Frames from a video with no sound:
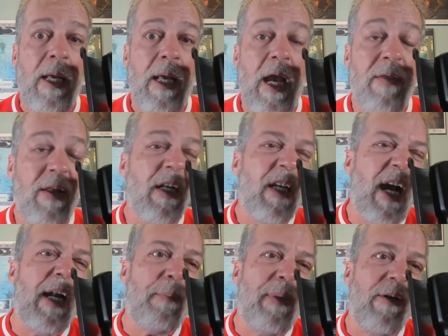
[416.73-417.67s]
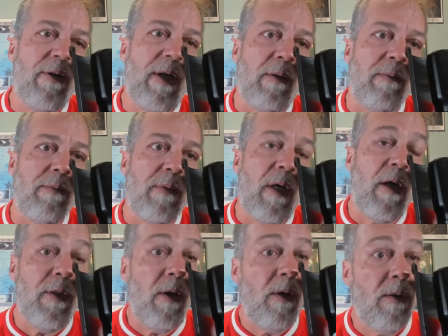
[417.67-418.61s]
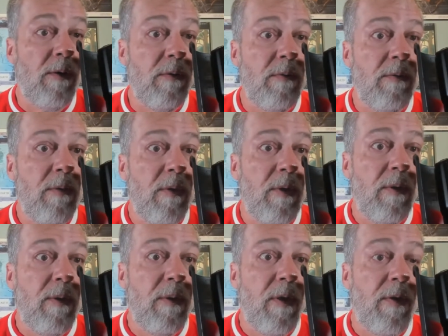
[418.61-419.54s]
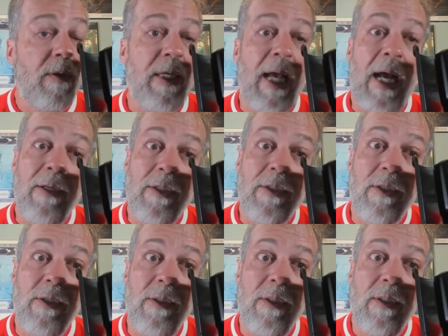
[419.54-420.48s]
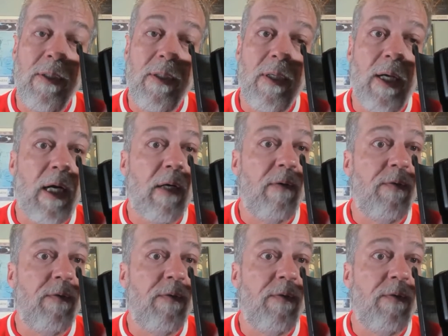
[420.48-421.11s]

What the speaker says: And then it kind of petered out. Although the editor of